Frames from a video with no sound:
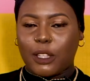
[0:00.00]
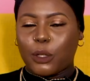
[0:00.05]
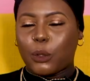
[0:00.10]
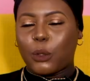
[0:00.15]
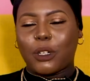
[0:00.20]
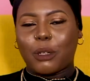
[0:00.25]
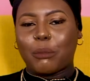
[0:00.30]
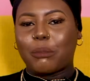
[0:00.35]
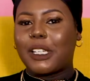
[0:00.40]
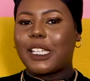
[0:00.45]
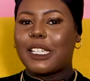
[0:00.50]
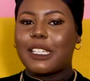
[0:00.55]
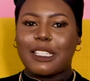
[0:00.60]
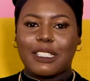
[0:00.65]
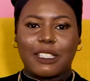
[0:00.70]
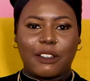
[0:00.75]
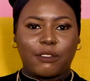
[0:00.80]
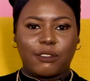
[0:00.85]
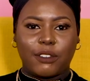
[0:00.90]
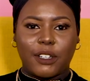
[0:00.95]
They're all completely
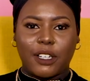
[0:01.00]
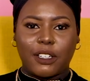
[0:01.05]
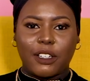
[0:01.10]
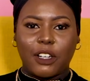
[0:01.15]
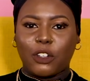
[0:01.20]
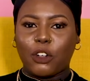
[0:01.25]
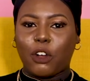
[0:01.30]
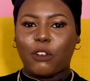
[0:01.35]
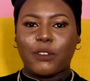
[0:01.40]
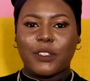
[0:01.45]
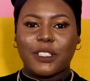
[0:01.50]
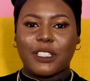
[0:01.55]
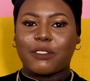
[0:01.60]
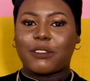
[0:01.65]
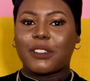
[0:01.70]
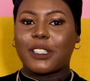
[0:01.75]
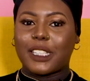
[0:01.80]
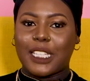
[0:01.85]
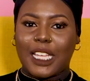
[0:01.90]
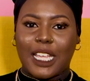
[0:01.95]
different and offer
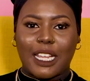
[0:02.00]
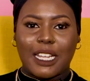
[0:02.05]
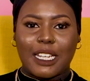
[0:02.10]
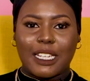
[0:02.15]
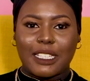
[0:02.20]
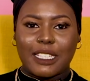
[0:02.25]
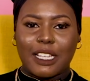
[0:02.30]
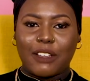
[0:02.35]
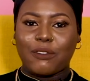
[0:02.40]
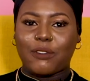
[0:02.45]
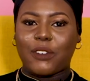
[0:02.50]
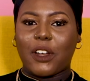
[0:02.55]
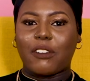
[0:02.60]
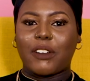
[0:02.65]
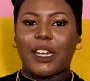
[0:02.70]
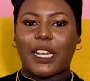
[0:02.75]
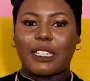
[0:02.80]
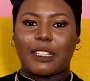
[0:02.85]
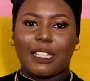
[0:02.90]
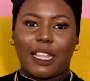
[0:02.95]
different things and
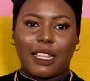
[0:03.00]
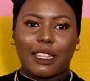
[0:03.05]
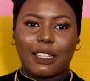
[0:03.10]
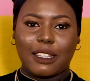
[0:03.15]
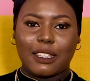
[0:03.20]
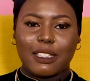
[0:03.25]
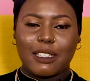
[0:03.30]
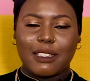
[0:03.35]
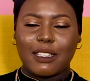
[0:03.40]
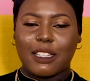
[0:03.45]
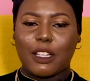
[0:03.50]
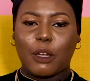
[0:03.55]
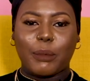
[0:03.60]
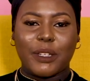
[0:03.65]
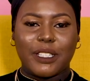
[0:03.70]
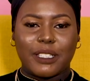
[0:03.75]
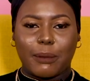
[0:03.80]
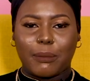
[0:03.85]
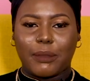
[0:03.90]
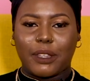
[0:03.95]
varying length, so there'll
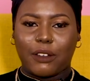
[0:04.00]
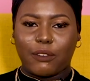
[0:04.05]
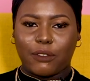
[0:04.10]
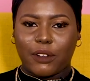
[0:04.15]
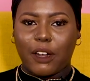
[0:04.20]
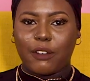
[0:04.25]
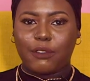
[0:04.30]
be something for